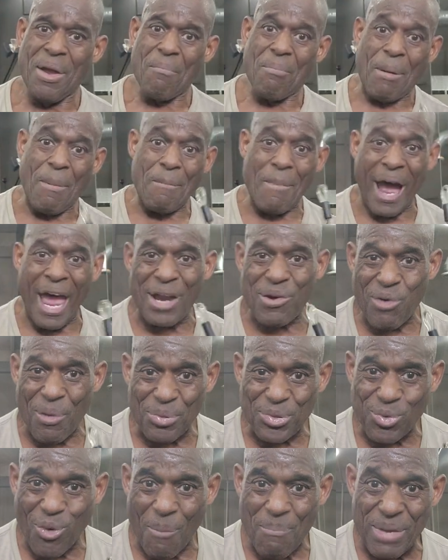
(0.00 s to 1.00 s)
but my
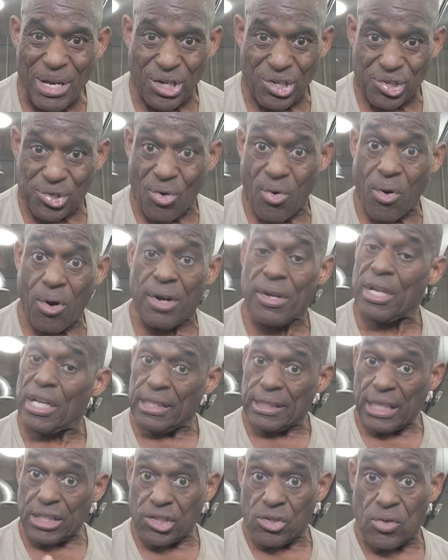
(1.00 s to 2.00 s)
grips will make sure
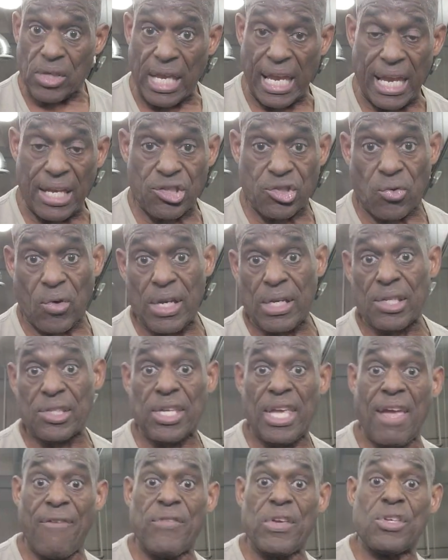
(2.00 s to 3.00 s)
that you can't train as
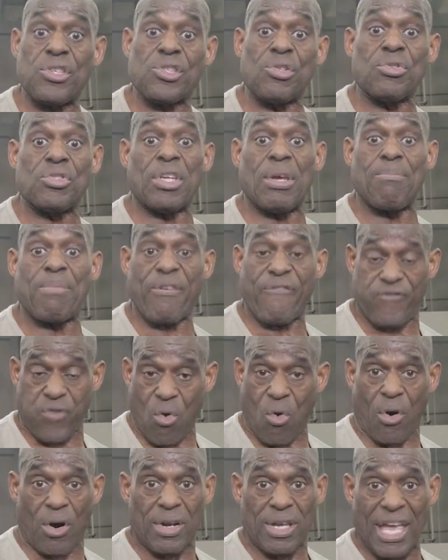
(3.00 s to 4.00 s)
heavy as you did
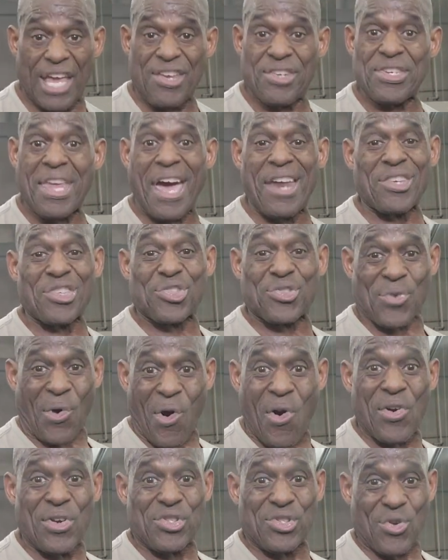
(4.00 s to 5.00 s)
before, and you're not as
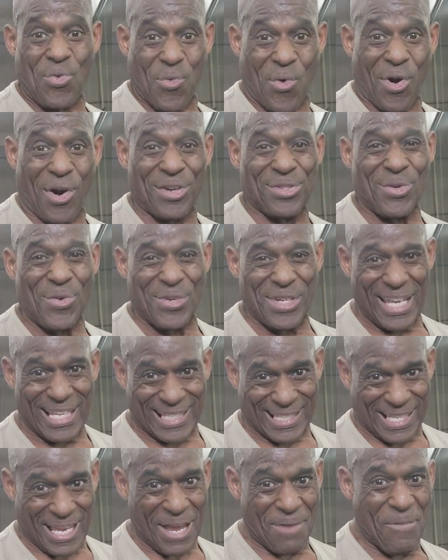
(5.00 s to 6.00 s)
strong as you were doing that
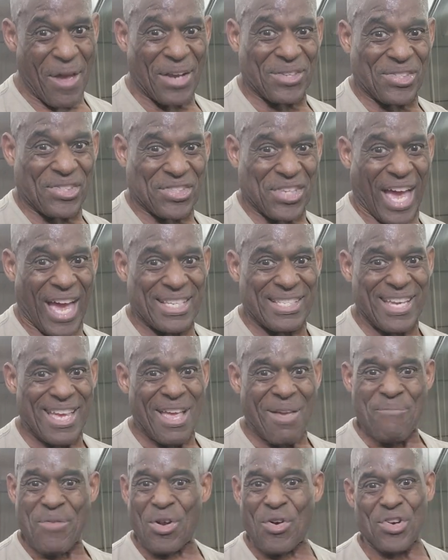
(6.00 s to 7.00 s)
same exercise
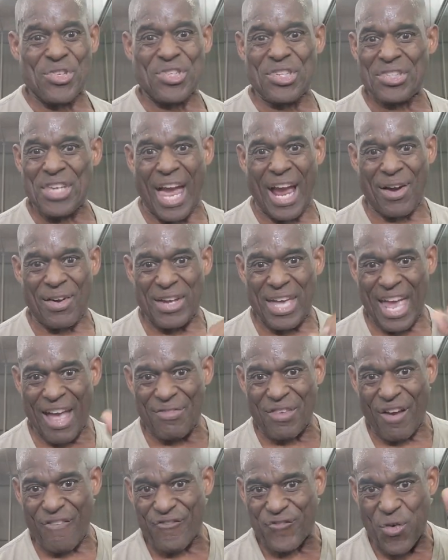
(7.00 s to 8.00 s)
because you're not going to have
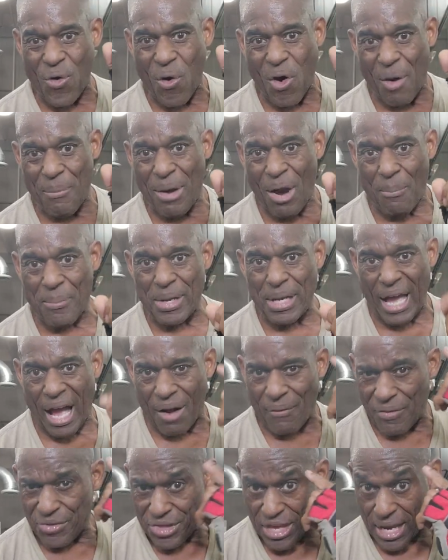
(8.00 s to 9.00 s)
that forearm helping
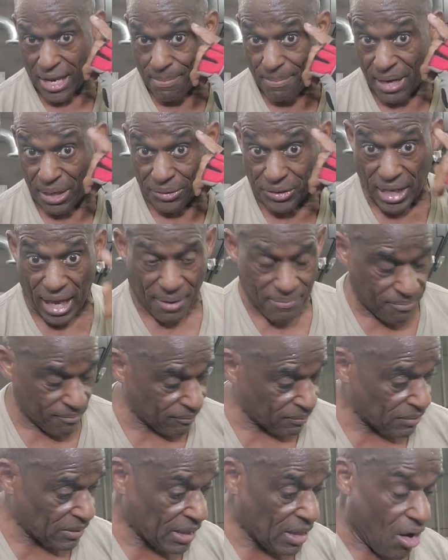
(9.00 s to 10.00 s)
out. Think about that.
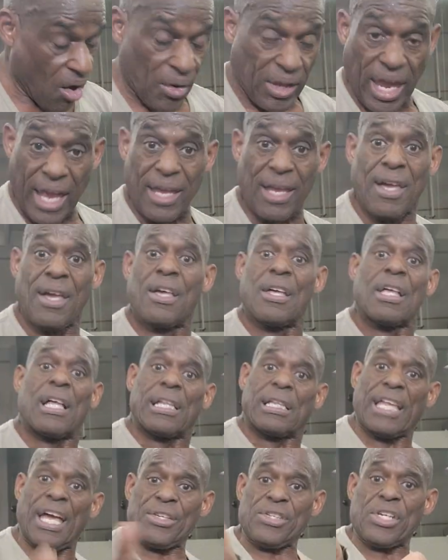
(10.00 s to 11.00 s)
Okay,
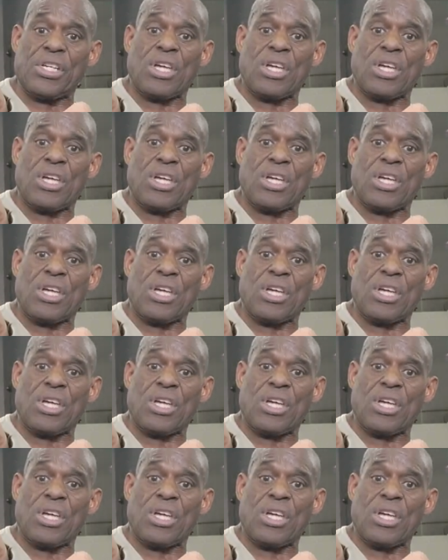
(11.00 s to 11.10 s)
let you